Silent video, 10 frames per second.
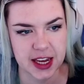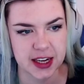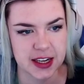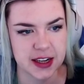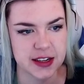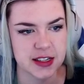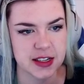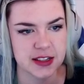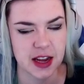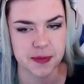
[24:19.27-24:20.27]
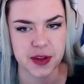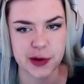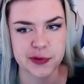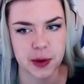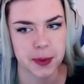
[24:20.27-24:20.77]
it, something
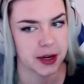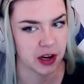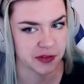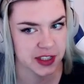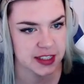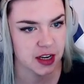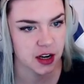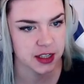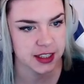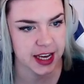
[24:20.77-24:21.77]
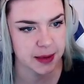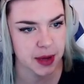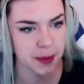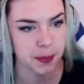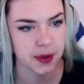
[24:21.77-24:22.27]
from my graphics card came
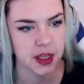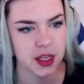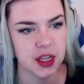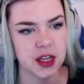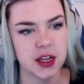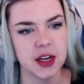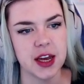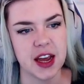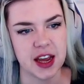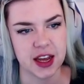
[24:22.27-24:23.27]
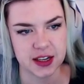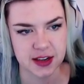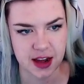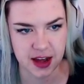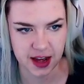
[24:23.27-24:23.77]
up, and
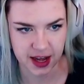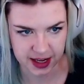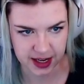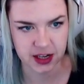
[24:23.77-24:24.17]
I hit